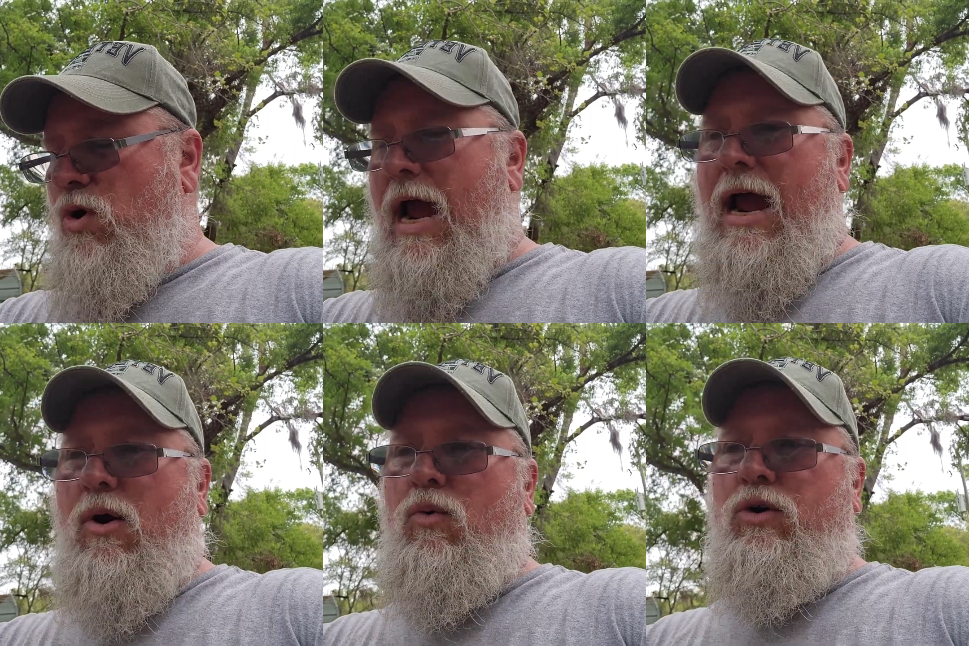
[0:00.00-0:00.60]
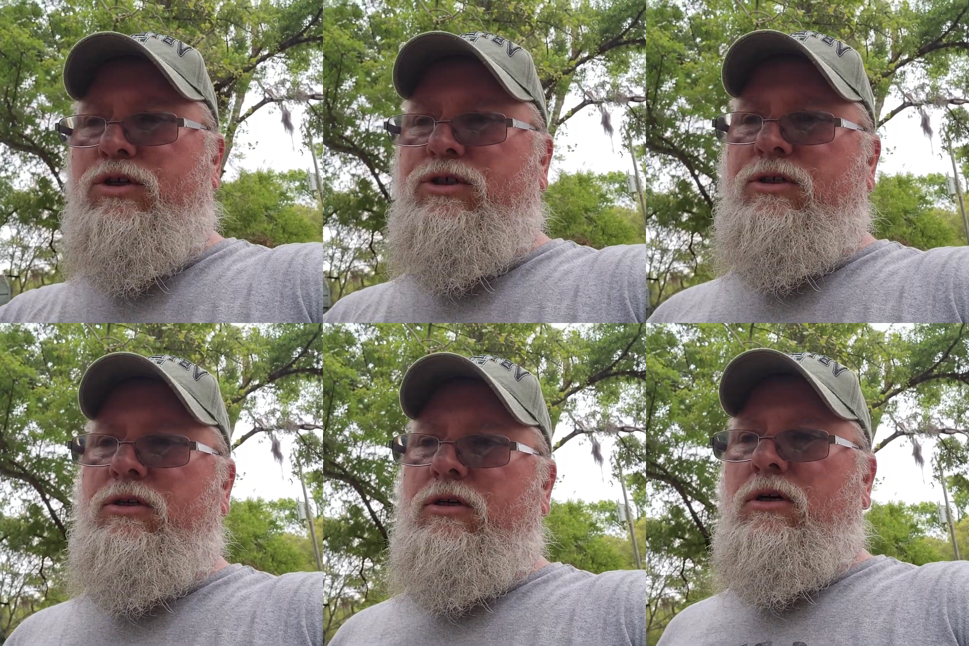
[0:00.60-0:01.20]
hours
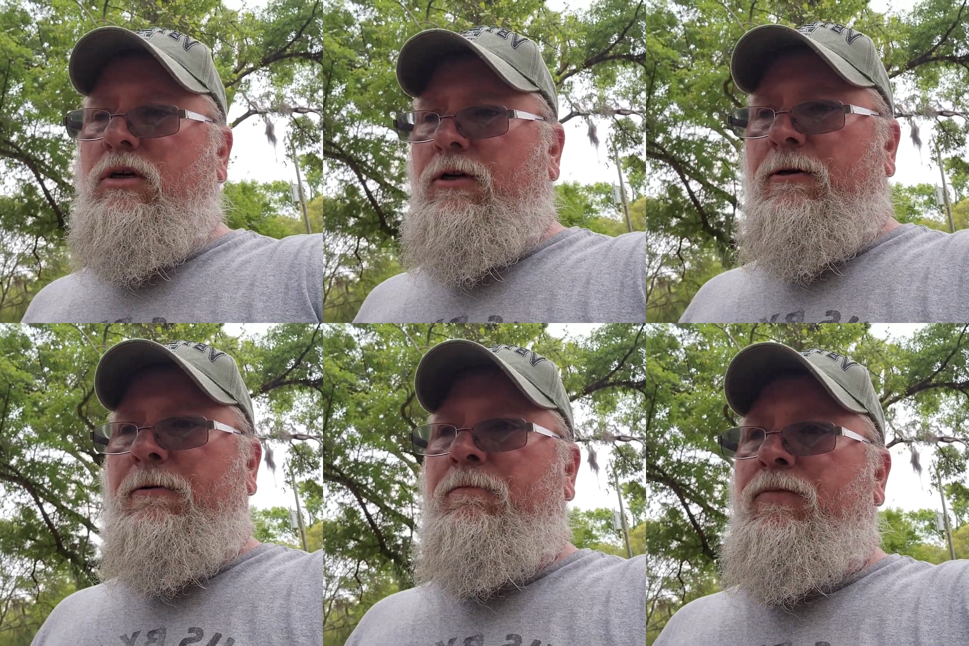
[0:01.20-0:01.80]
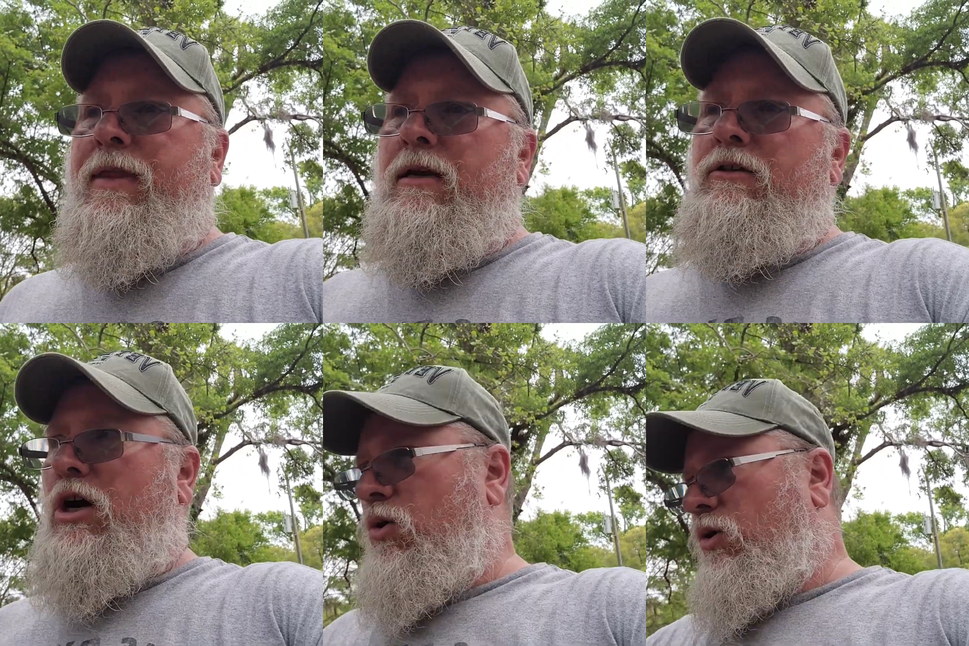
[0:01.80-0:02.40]

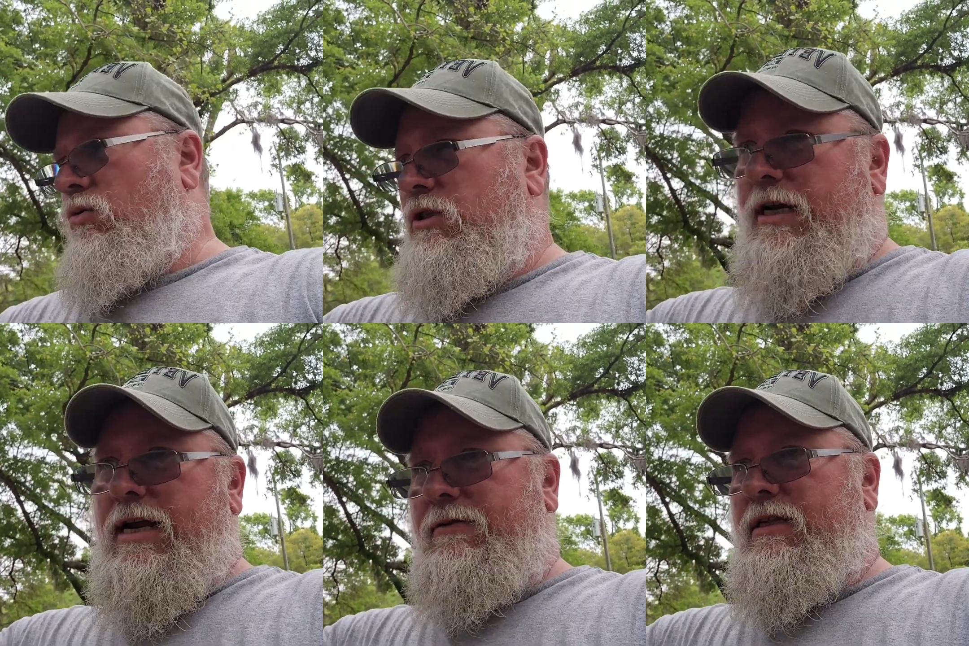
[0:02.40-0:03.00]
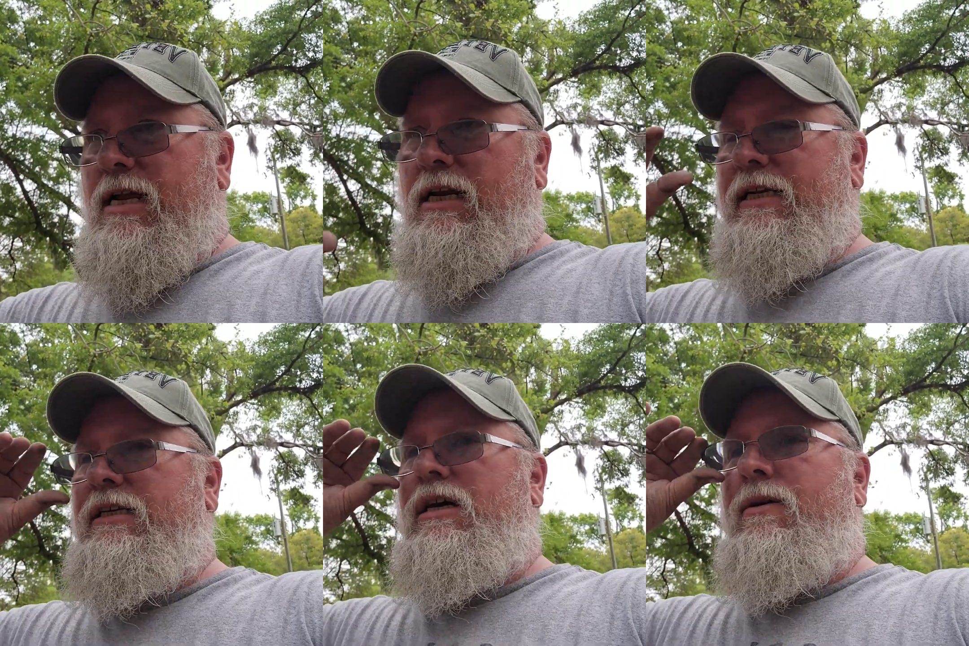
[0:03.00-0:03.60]
total to get everything
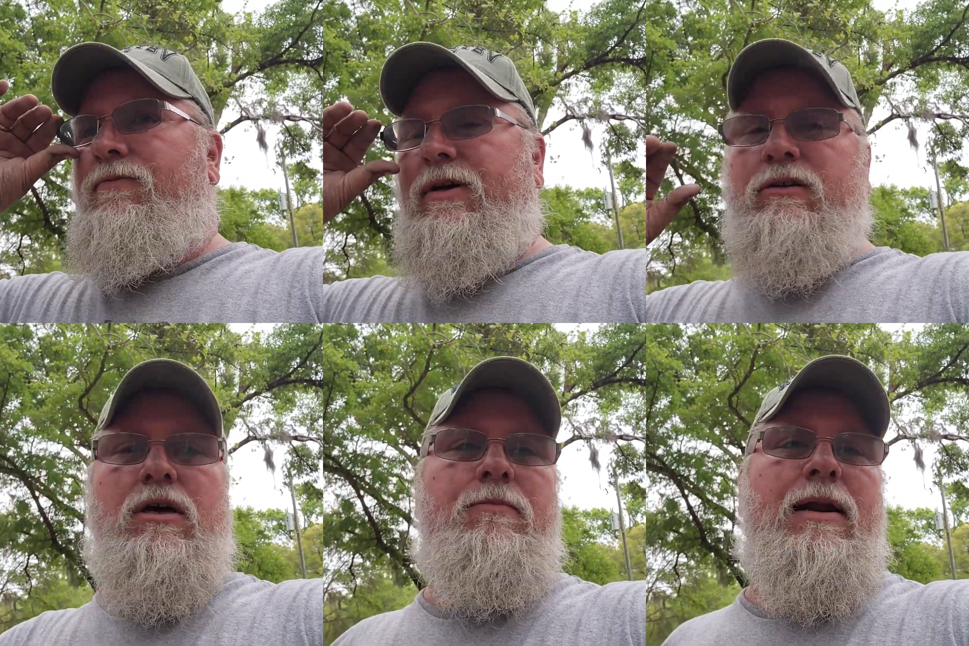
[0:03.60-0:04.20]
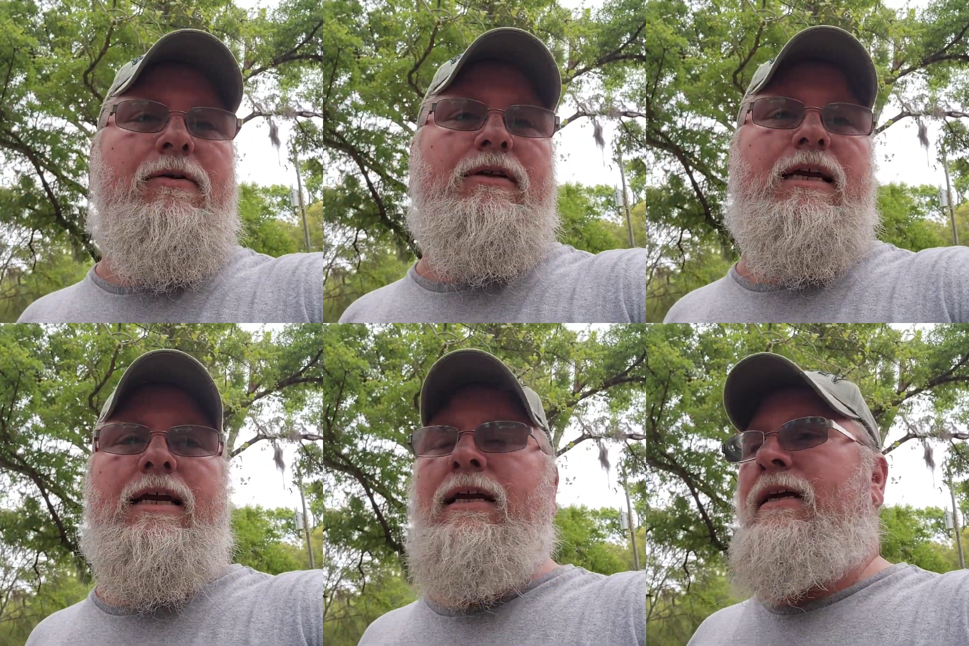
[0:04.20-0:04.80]
cleaned up, filled up, and
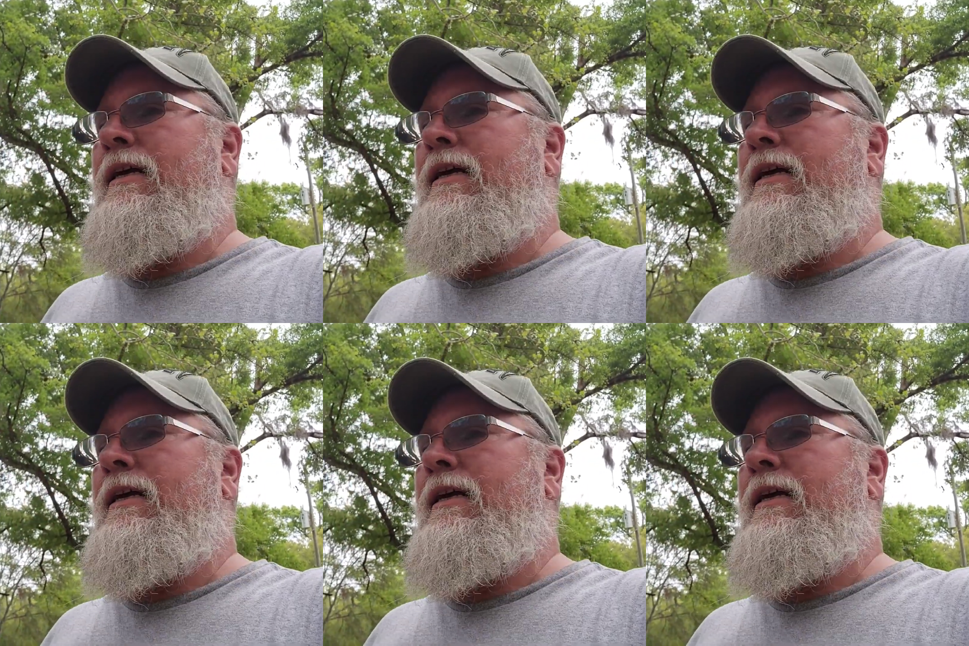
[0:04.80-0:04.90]
everything.